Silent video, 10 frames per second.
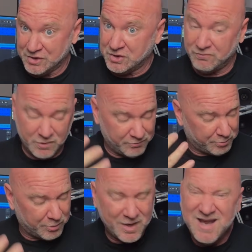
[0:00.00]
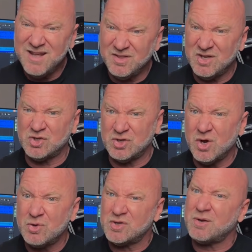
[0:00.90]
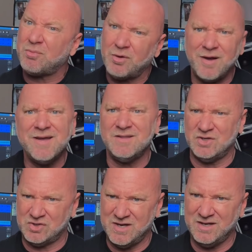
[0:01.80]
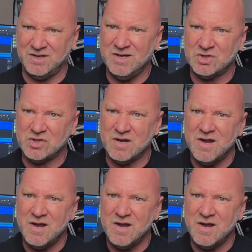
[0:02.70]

of playing these notes and applying these techniques. And